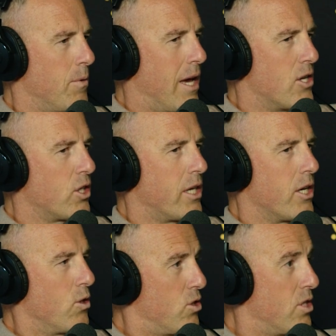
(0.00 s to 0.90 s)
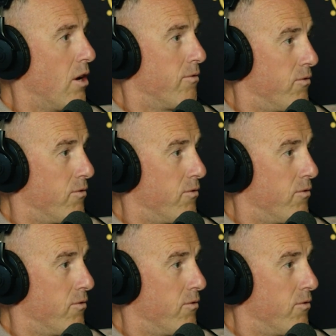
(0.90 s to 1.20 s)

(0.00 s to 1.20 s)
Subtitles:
educate yourself